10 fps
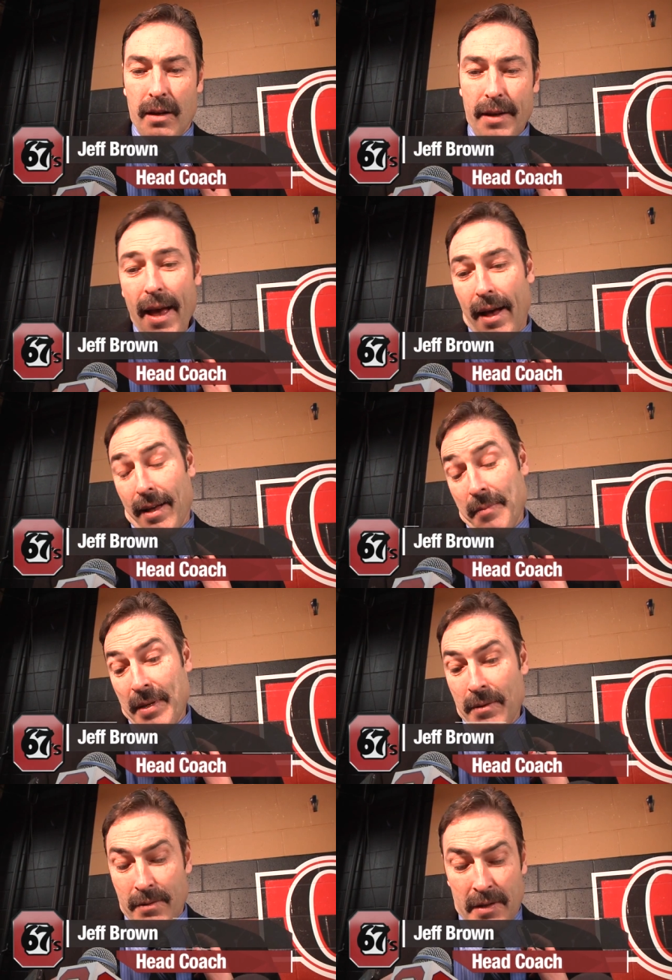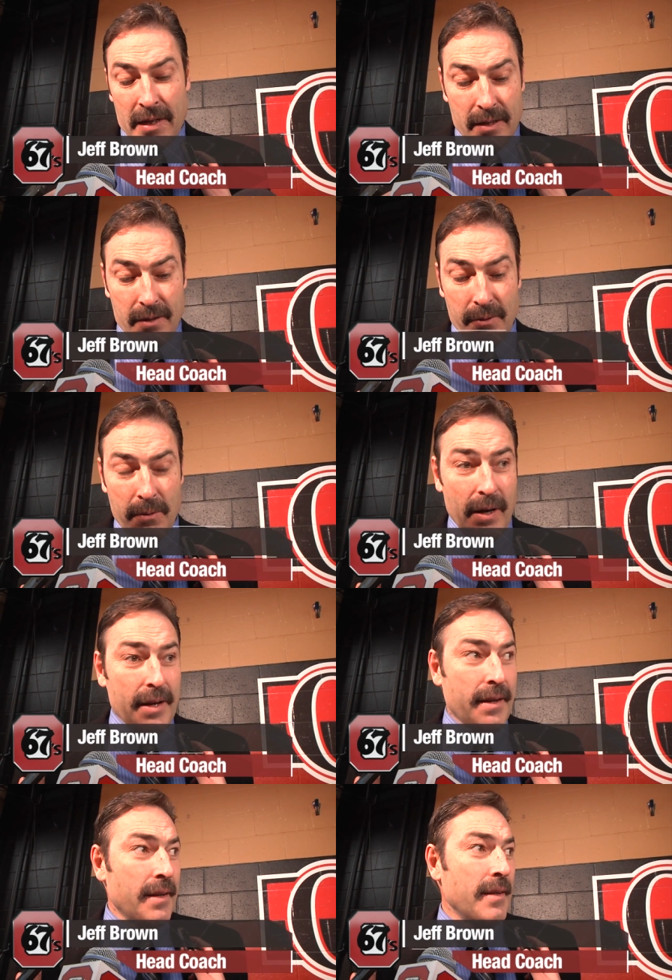Yeah, I mean, we
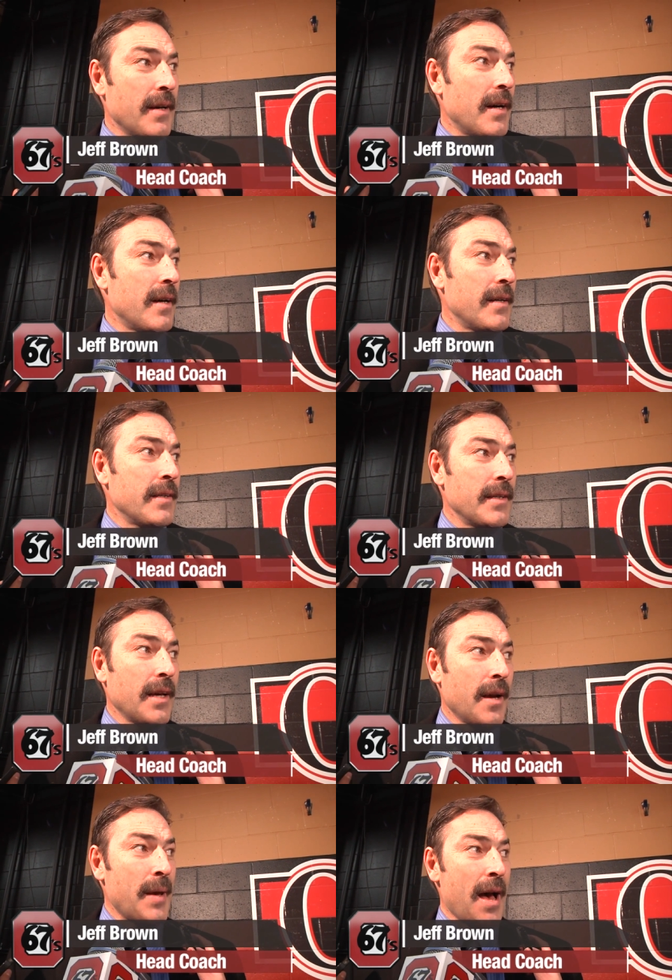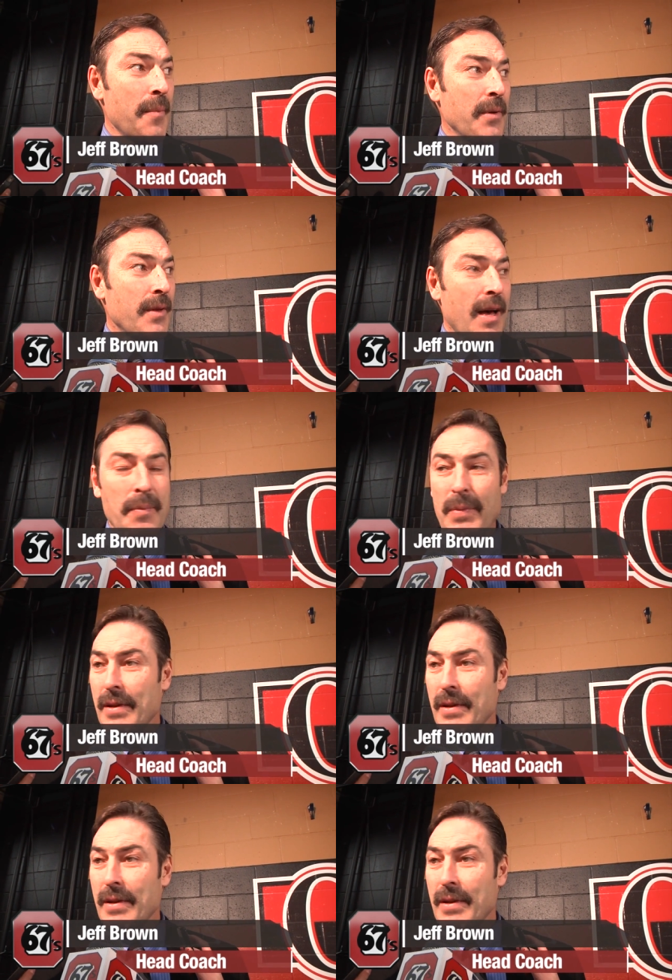won, and uh, you got to be happy with that.